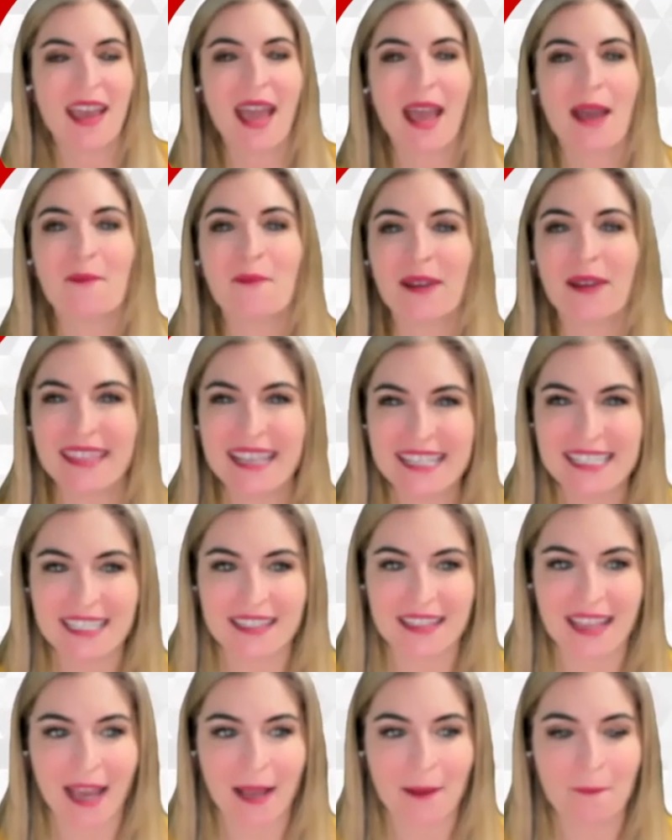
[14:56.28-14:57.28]
And when they
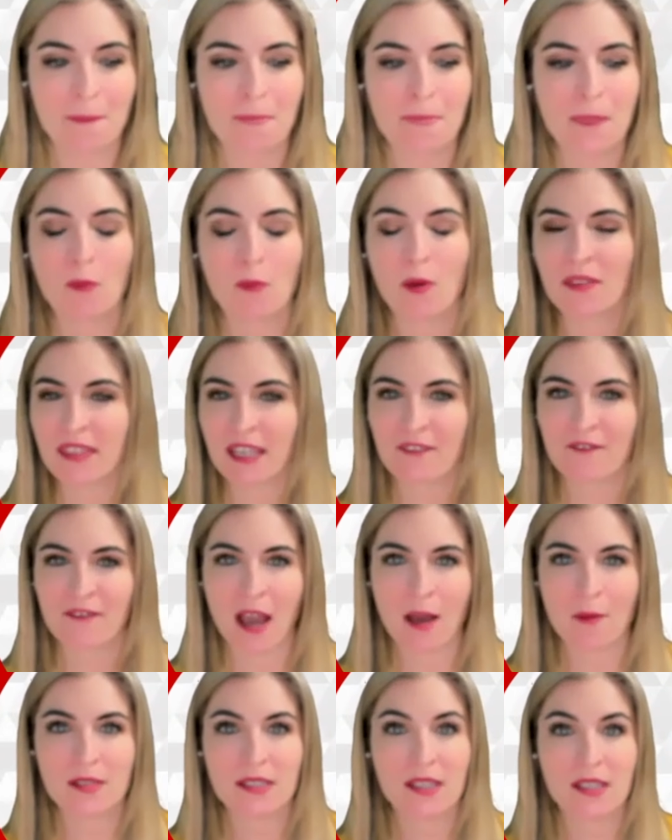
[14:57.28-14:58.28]
did that, what they
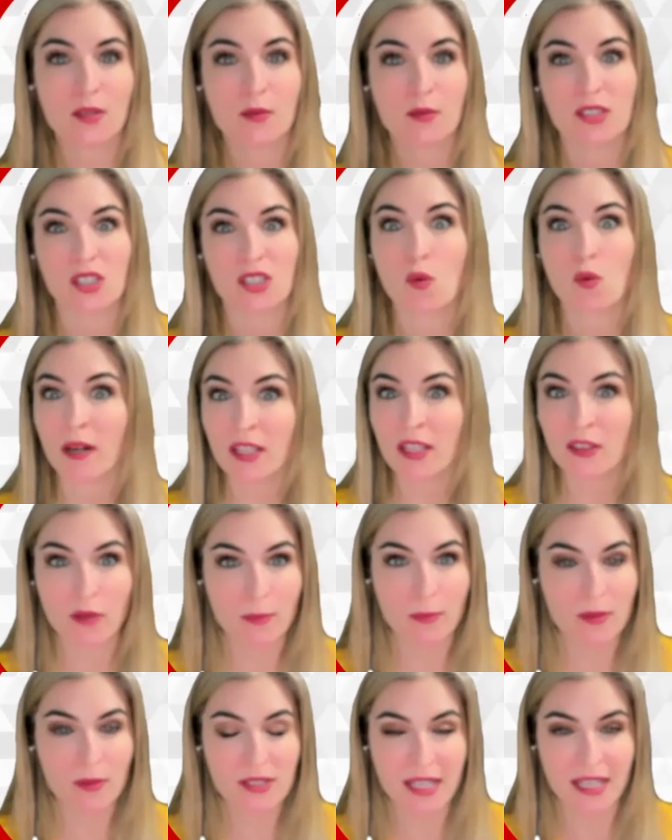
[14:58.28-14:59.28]
found was that there was a
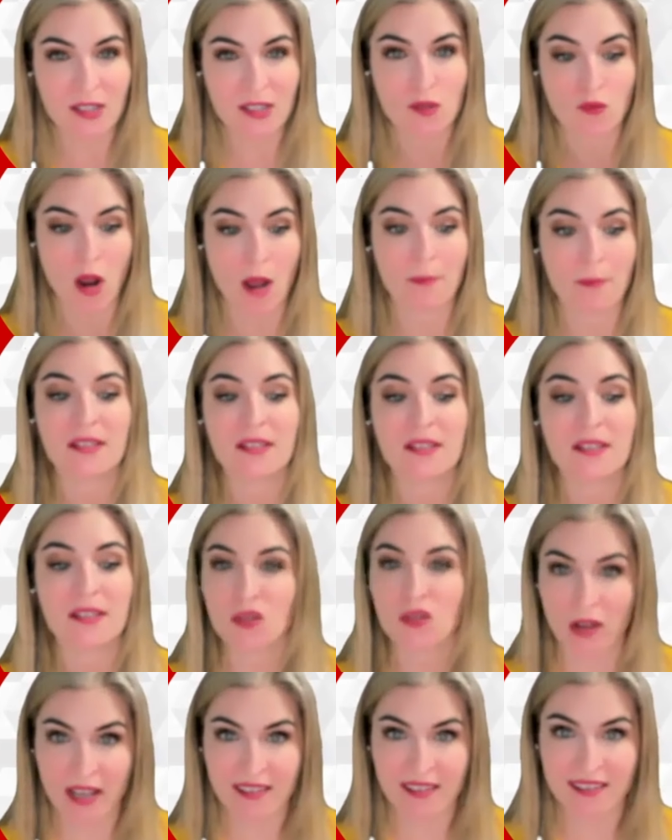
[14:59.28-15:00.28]
23% drop in
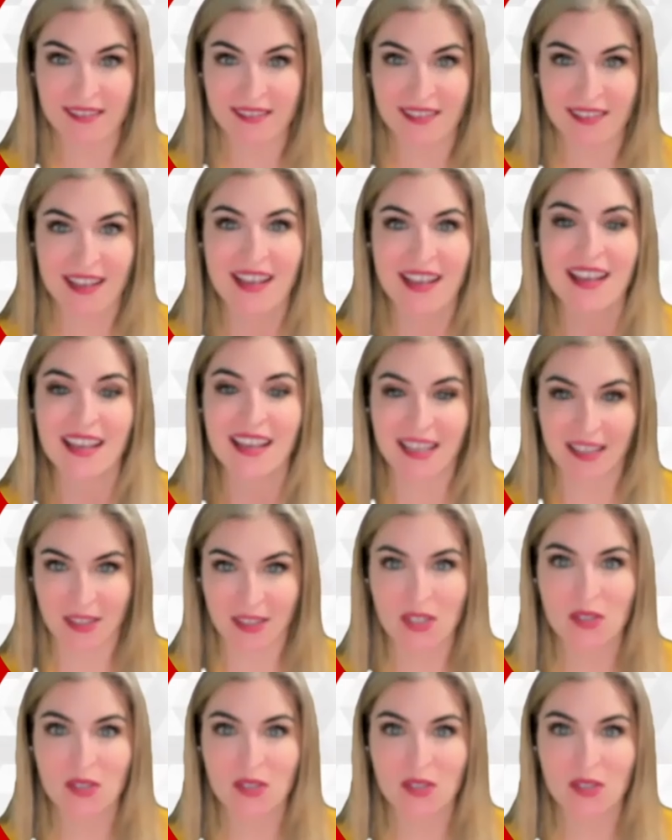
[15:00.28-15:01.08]
stress in the